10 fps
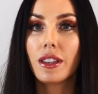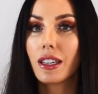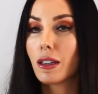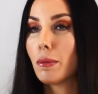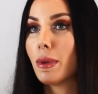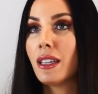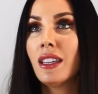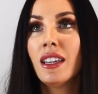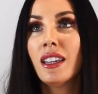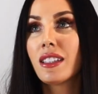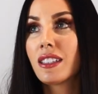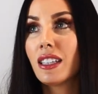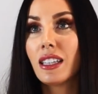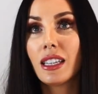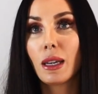That could be
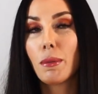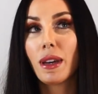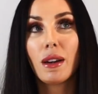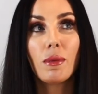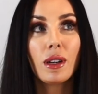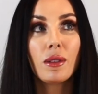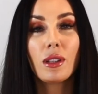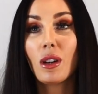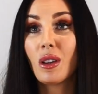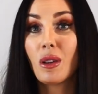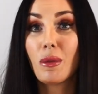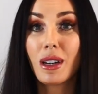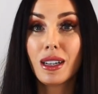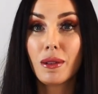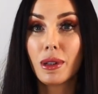seeking about, well, you know, who
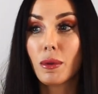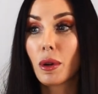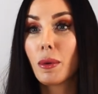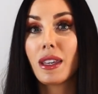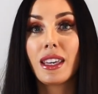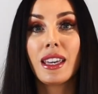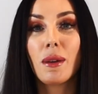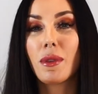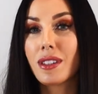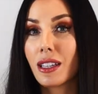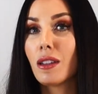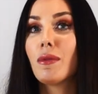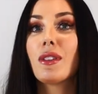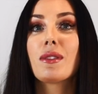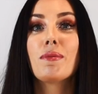are we? What are we here? What's
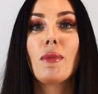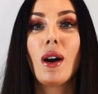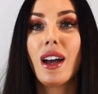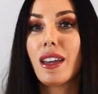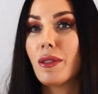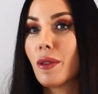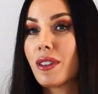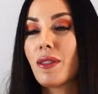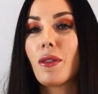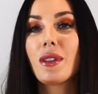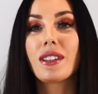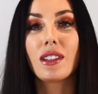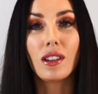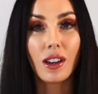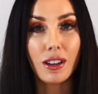my or what's everyone's
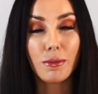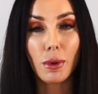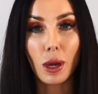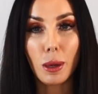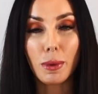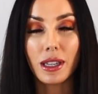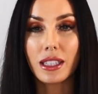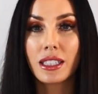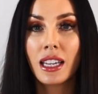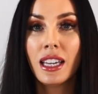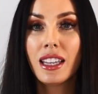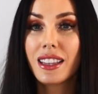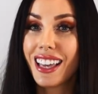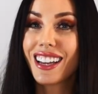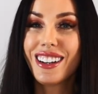life purpose?
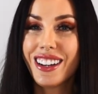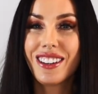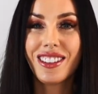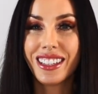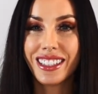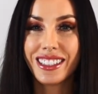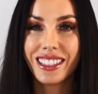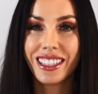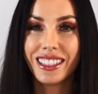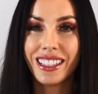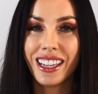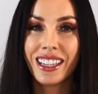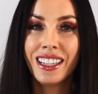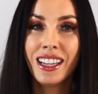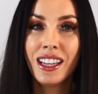That kind of energy.
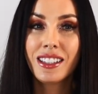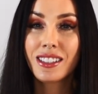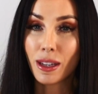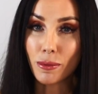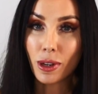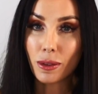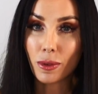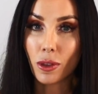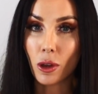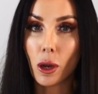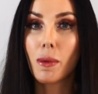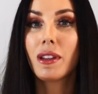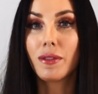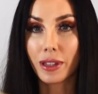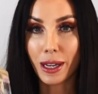Now, sometimes with the
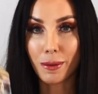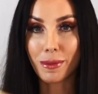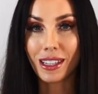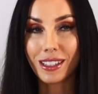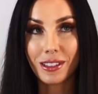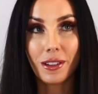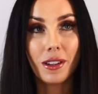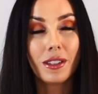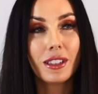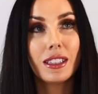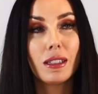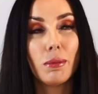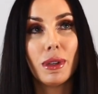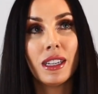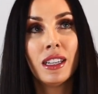Hermit, if we come down to earth a little
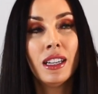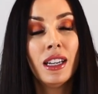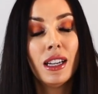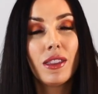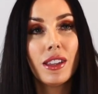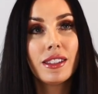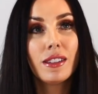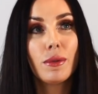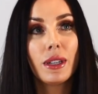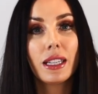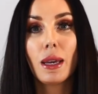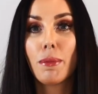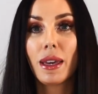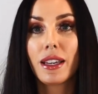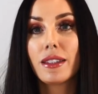bit, this is really
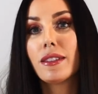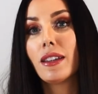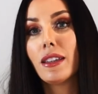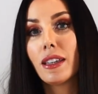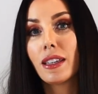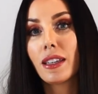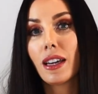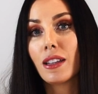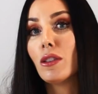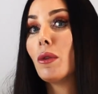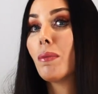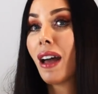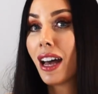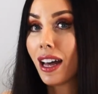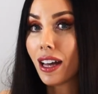about seeking a new
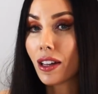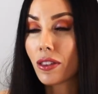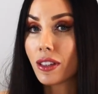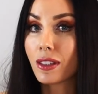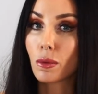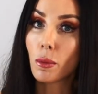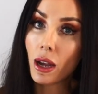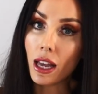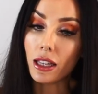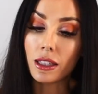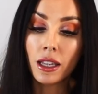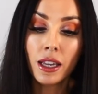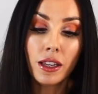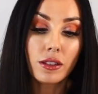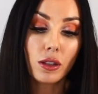path as well.
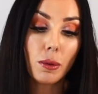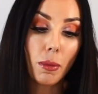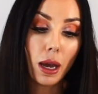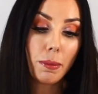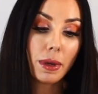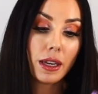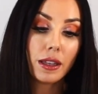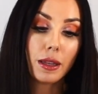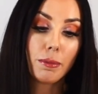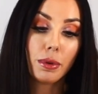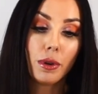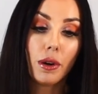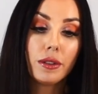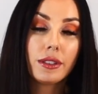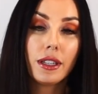So you might be in the
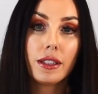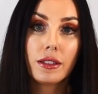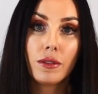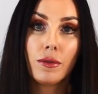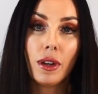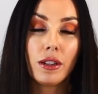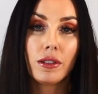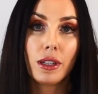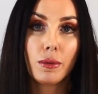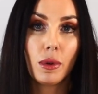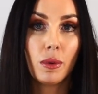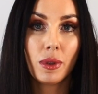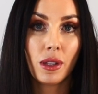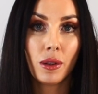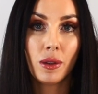process of wondering, well,
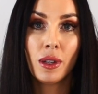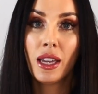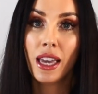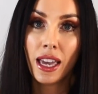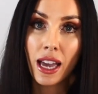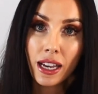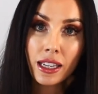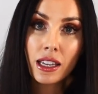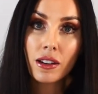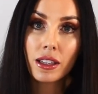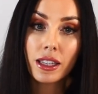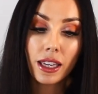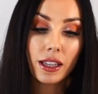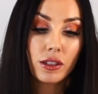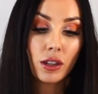you know, how can I
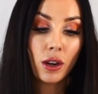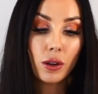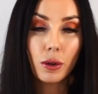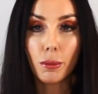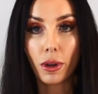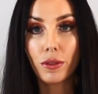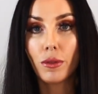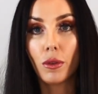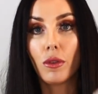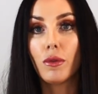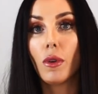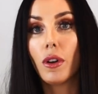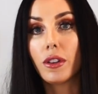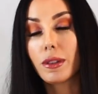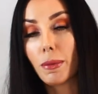get to my Four of
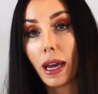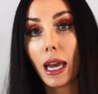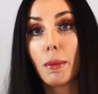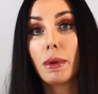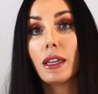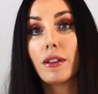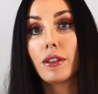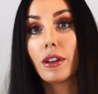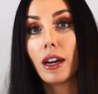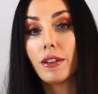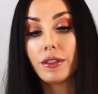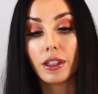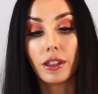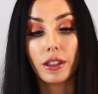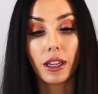Wands, my happy ever after,
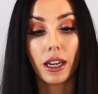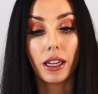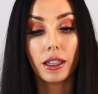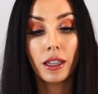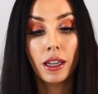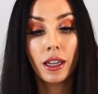okay?